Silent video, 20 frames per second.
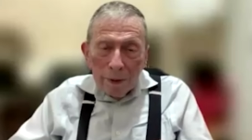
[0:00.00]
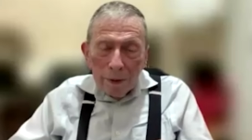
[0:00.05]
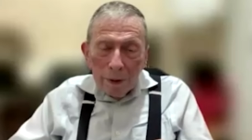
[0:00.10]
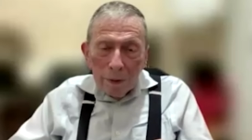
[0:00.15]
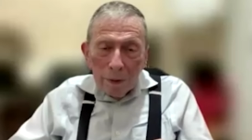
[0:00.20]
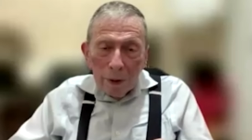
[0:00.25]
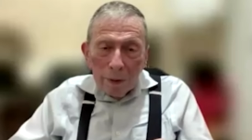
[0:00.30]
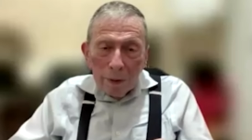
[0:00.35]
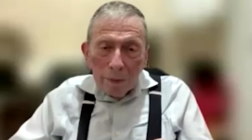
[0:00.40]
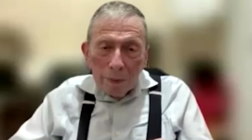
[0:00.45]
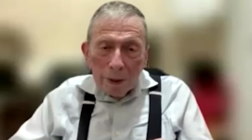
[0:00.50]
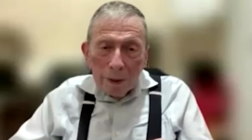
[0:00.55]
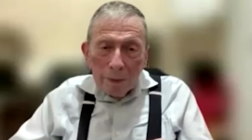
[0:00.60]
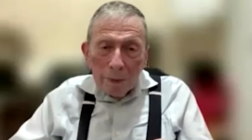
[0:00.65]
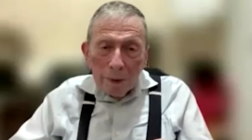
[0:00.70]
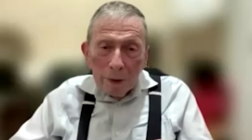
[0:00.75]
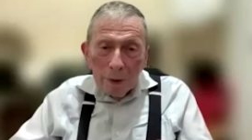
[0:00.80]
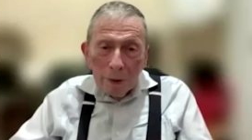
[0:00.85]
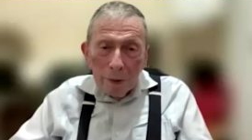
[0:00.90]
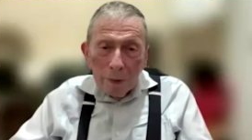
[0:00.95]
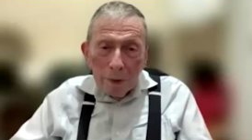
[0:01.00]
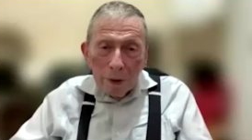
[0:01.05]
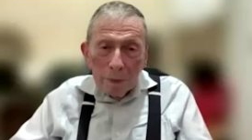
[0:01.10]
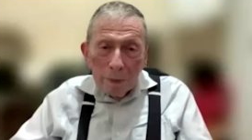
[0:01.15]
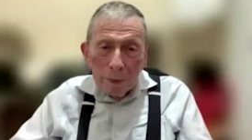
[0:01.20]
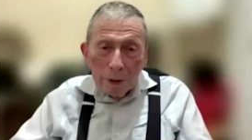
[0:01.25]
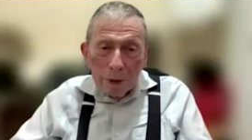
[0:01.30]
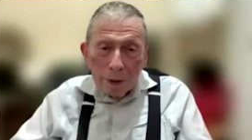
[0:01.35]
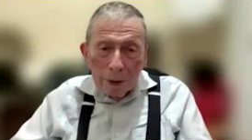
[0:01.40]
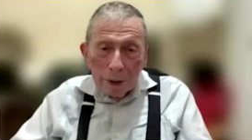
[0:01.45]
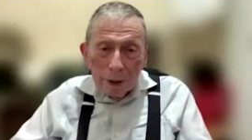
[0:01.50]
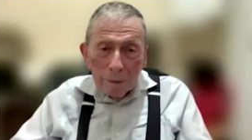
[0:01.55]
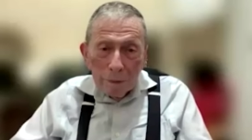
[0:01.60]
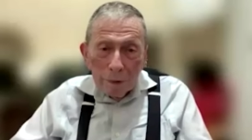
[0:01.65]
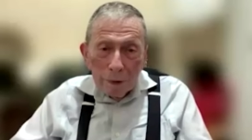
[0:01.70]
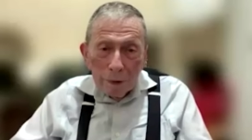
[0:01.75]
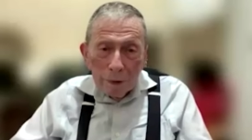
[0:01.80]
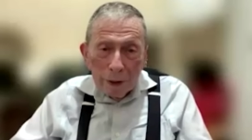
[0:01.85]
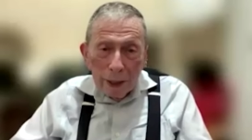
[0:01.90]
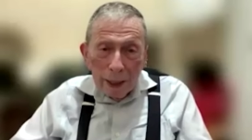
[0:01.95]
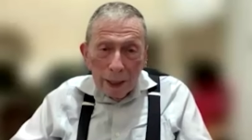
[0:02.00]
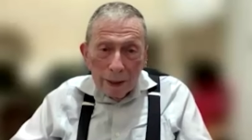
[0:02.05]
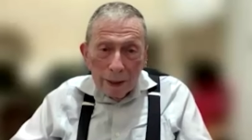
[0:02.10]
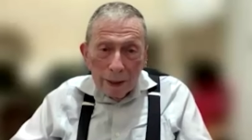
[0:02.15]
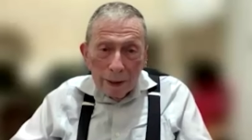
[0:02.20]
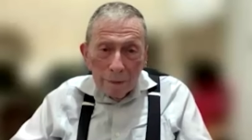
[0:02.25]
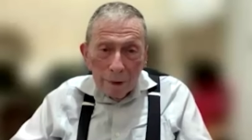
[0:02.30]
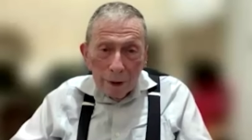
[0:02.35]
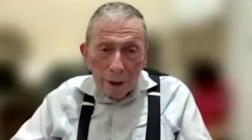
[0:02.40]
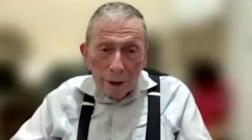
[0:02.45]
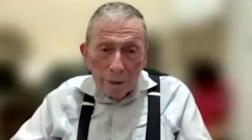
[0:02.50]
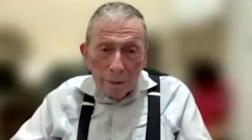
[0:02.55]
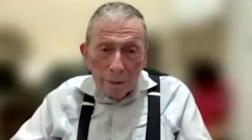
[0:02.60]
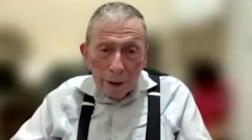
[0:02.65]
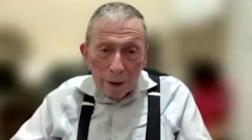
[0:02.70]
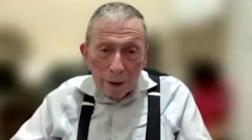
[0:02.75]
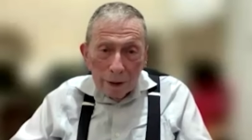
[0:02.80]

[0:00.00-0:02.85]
there were people who were pushing for Danny very